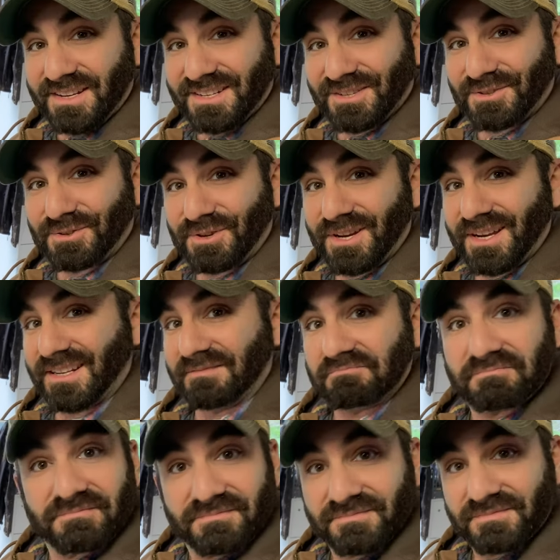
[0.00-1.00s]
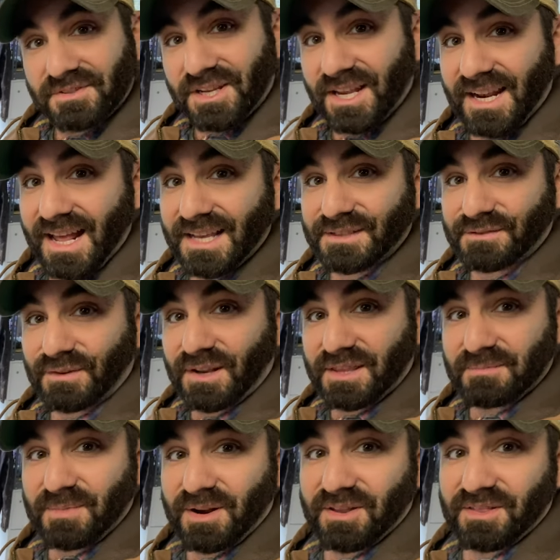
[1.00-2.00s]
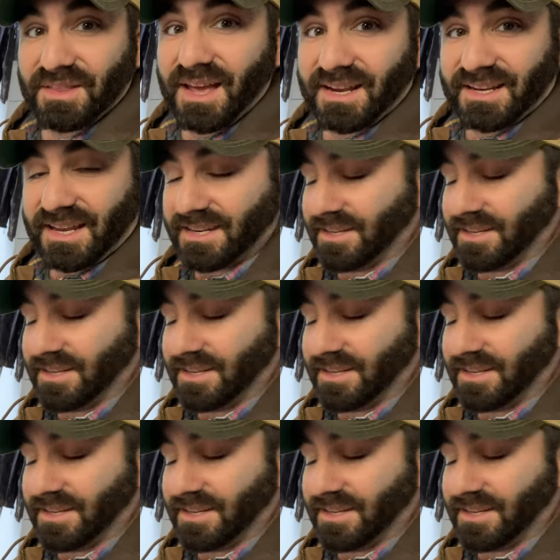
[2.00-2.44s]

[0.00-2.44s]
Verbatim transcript: Deere green. Can't ask for anything better than that, can